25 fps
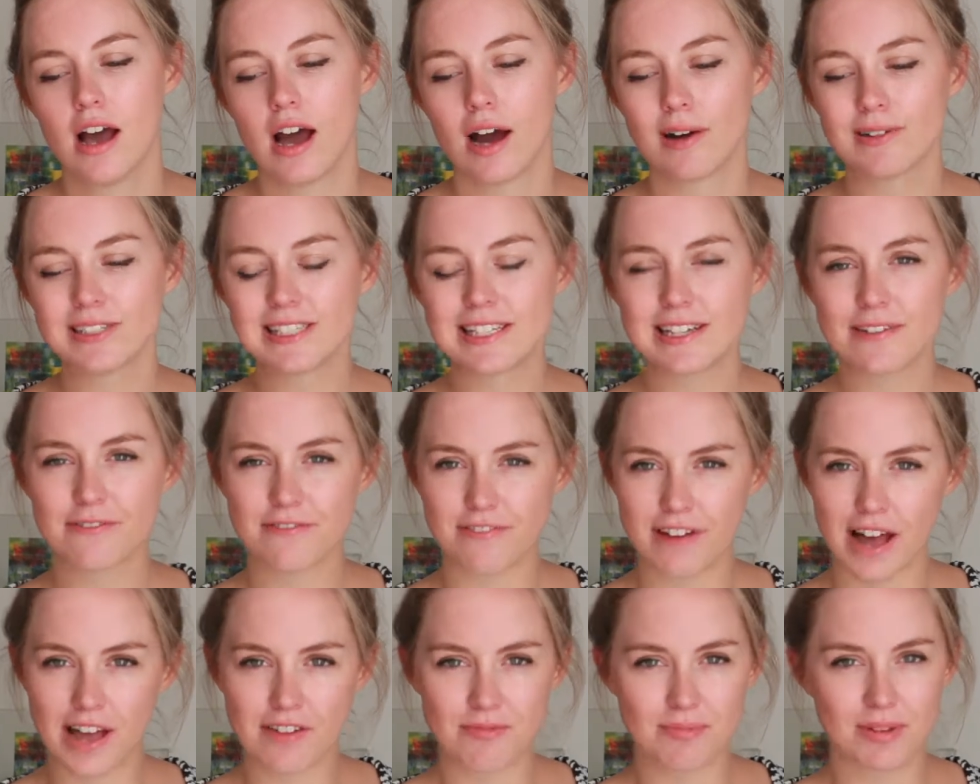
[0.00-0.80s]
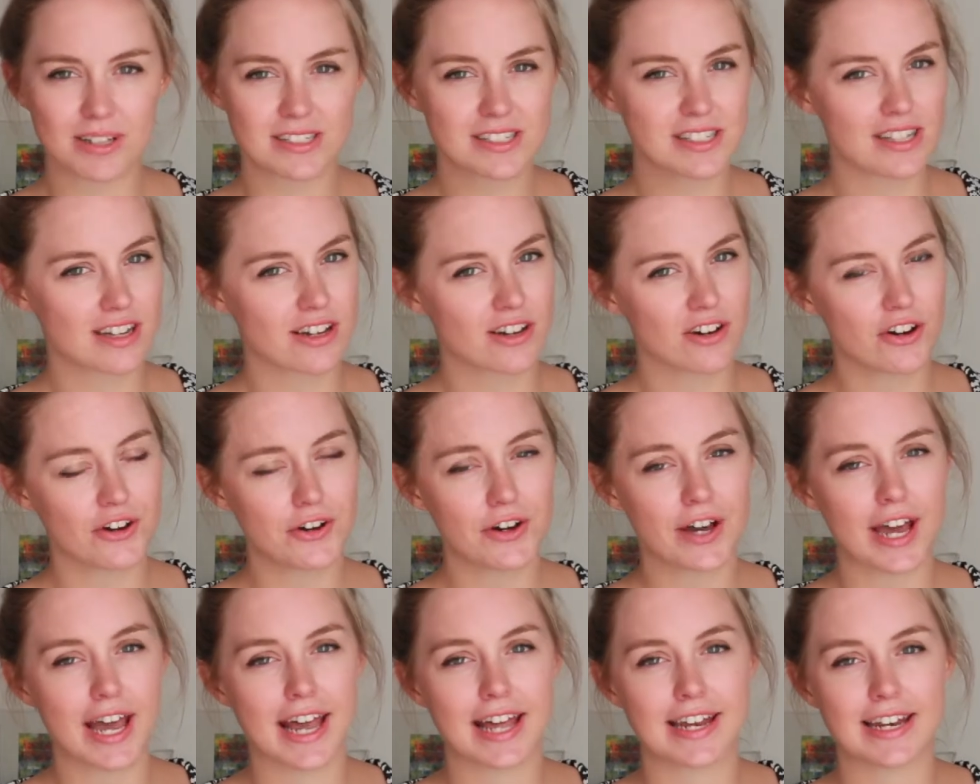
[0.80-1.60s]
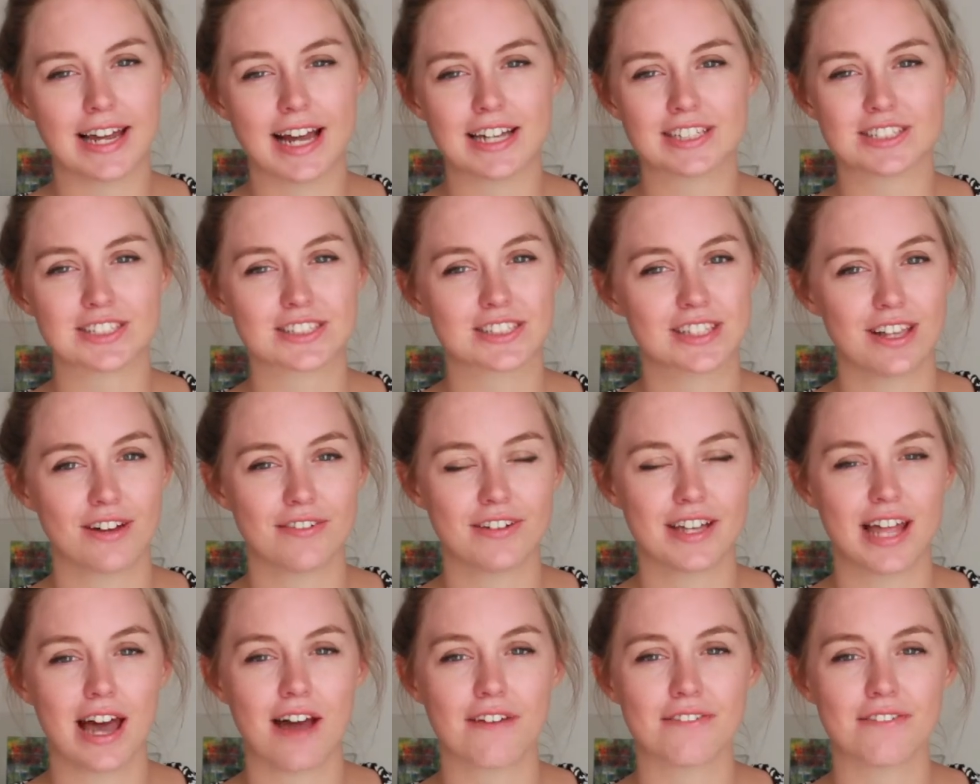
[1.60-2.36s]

I would say 5 months ago, and I just love it.